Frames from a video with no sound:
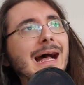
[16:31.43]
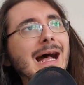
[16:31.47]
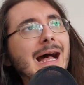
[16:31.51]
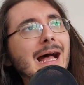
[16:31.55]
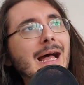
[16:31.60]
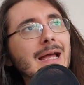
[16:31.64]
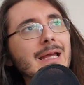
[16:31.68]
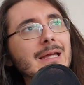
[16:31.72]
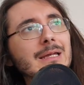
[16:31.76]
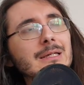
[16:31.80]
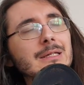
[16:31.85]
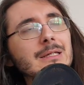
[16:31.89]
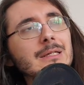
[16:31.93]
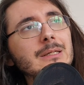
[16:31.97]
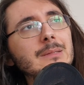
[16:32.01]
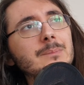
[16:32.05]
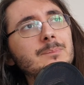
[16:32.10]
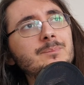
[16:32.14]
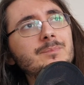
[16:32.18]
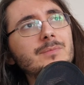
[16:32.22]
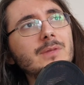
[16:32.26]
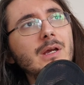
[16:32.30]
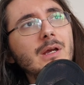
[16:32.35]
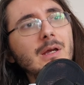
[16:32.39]

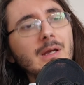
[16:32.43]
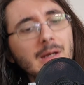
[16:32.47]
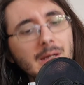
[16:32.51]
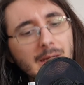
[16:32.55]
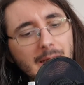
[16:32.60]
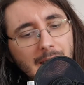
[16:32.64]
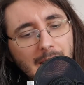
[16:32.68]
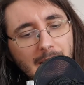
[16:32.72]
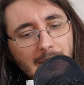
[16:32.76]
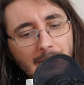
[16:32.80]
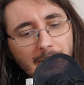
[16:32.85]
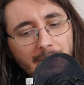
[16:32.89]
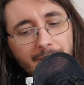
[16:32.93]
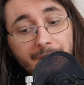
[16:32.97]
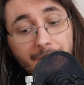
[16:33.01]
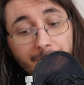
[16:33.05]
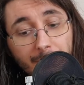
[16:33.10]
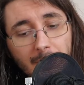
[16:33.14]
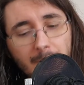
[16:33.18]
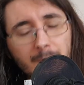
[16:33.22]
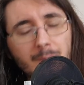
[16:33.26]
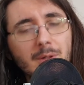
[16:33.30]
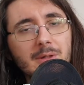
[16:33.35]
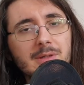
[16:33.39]
a uh,
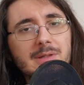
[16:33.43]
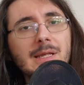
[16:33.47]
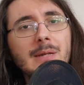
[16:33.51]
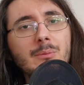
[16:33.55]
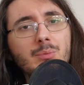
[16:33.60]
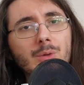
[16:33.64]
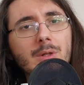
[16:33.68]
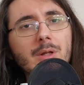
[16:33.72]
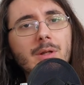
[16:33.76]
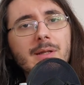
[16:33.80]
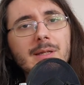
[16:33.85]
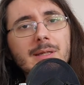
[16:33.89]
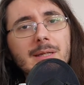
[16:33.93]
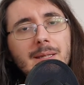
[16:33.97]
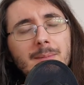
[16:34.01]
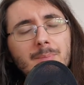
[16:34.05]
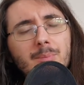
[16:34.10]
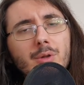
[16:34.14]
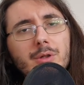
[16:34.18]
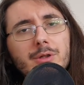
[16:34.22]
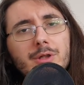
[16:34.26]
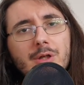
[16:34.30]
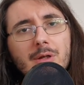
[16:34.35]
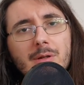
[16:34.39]
framework that will
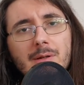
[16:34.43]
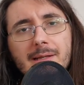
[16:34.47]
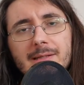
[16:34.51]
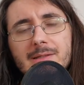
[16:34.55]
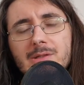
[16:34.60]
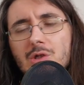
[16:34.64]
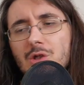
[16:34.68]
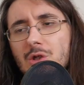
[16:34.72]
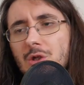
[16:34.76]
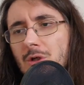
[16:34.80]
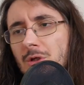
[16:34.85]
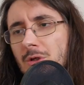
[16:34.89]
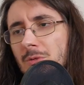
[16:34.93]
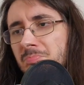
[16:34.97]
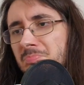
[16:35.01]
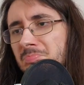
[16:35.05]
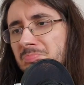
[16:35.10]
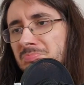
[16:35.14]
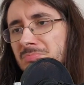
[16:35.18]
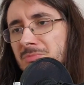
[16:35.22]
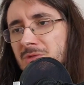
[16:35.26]
enable you like to